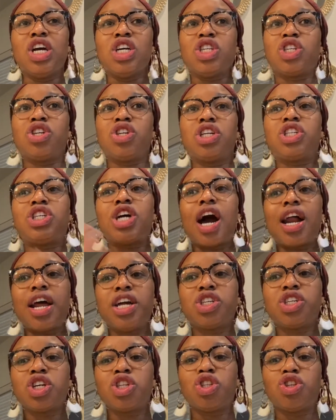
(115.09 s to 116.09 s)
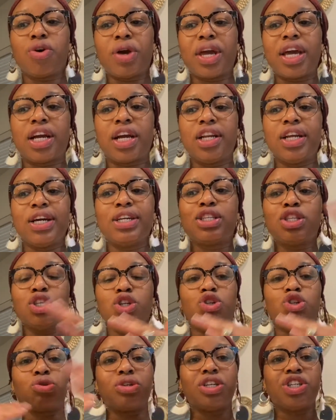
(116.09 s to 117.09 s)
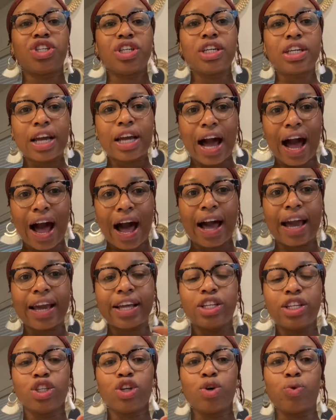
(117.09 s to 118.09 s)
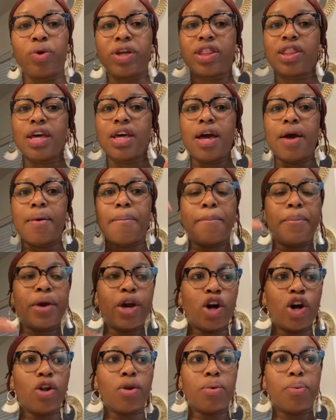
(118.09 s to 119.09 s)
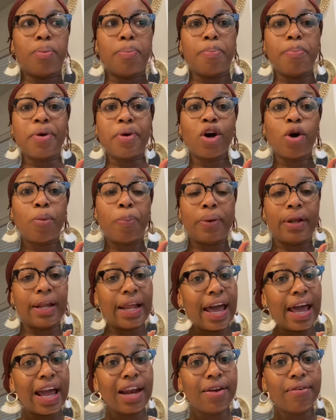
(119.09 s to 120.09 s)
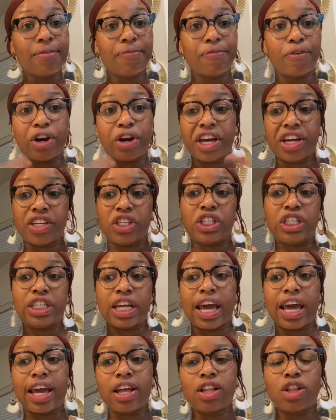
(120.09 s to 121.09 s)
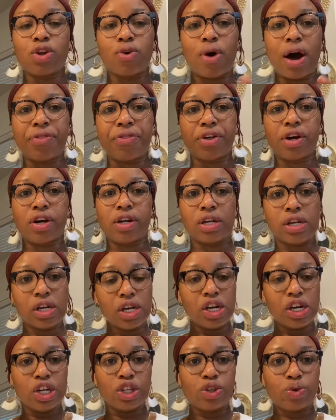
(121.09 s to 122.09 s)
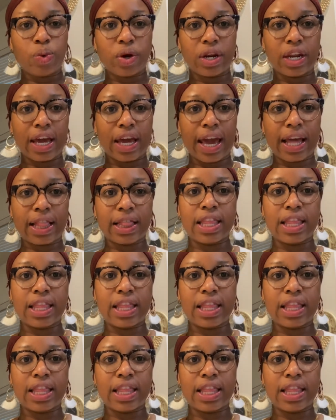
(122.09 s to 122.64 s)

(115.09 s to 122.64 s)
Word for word: So the challenge also includes nutrition guide, you know, with meal plan for each day throughout the 28